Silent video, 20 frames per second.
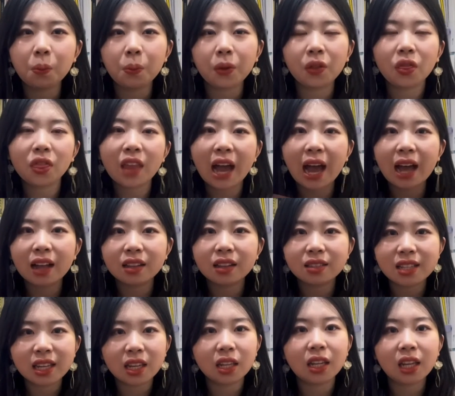but that
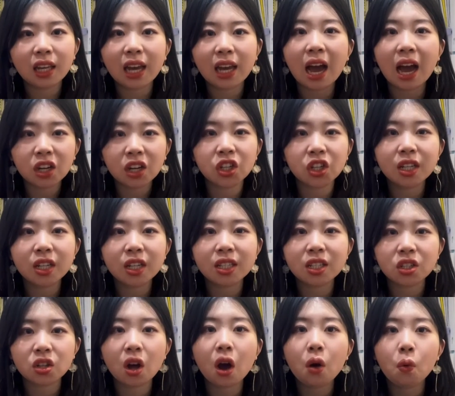technique actually
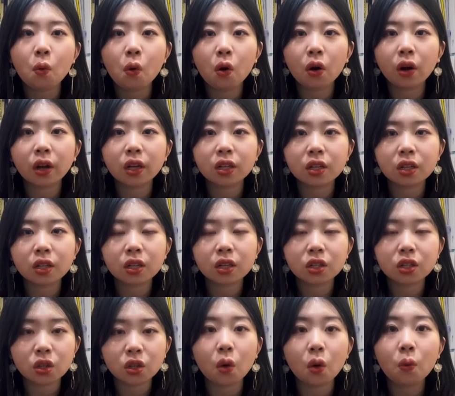does not work
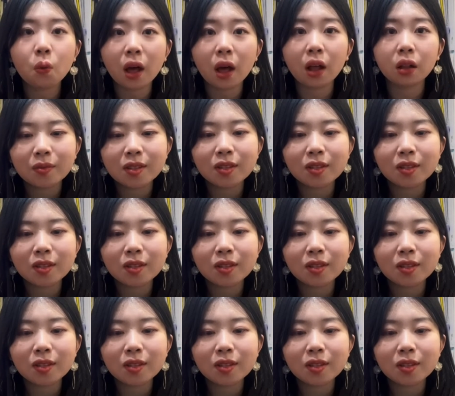so well.